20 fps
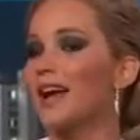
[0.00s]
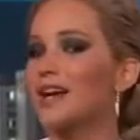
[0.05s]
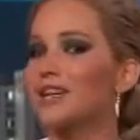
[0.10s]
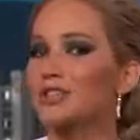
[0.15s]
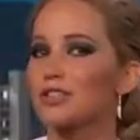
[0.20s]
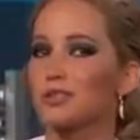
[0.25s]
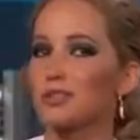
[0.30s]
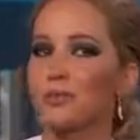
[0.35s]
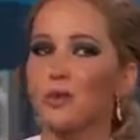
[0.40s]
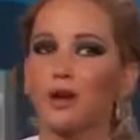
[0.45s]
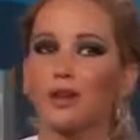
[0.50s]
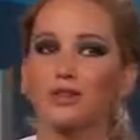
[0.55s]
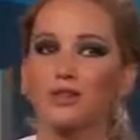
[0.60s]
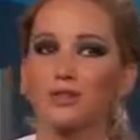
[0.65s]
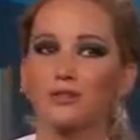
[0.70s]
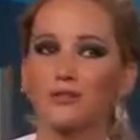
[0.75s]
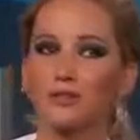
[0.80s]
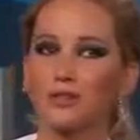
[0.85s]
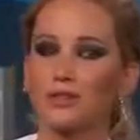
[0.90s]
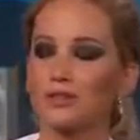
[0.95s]
I actually wanted
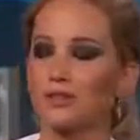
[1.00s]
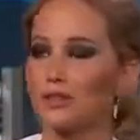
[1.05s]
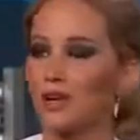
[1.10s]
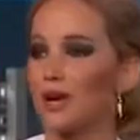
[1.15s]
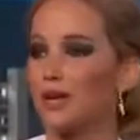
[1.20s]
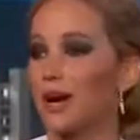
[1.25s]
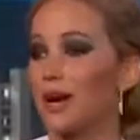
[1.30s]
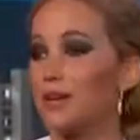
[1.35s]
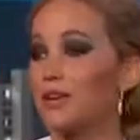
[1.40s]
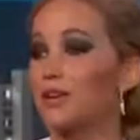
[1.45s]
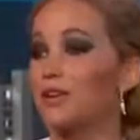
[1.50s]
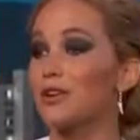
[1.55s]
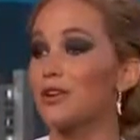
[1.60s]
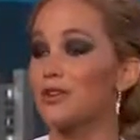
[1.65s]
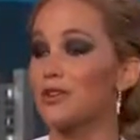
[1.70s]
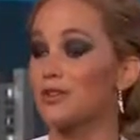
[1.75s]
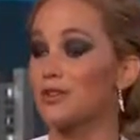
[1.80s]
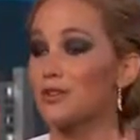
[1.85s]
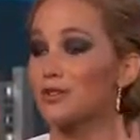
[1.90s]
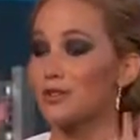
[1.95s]
to for this show. I
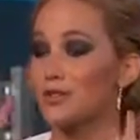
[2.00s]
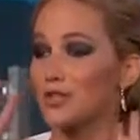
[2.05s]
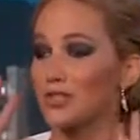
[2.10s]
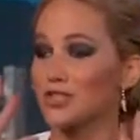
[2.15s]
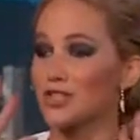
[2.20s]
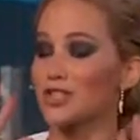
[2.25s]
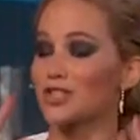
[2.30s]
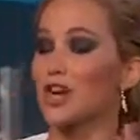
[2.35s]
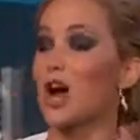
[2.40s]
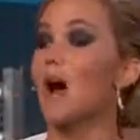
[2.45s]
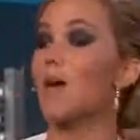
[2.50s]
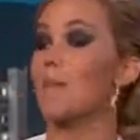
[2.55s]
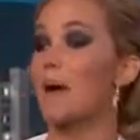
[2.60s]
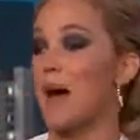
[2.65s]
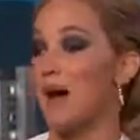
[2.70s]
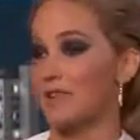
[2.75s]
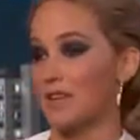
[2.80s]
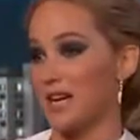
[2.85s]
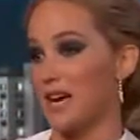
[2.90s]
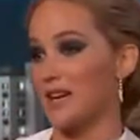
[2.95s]
couldn't stop
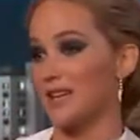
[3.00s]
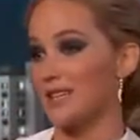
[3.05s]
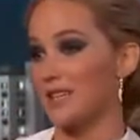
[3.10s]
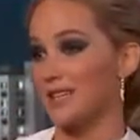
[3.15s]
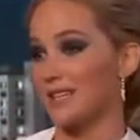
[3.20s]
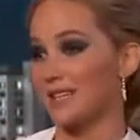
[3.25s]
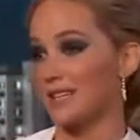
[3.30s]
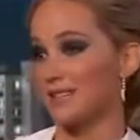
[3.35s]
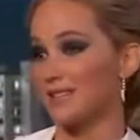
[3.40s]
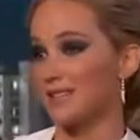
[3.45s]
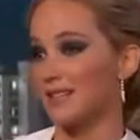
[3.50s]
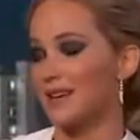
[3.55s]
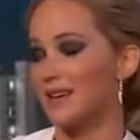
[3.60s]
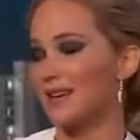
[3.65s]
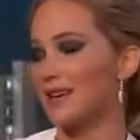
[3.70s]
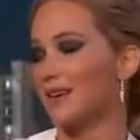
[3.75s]
having ideas.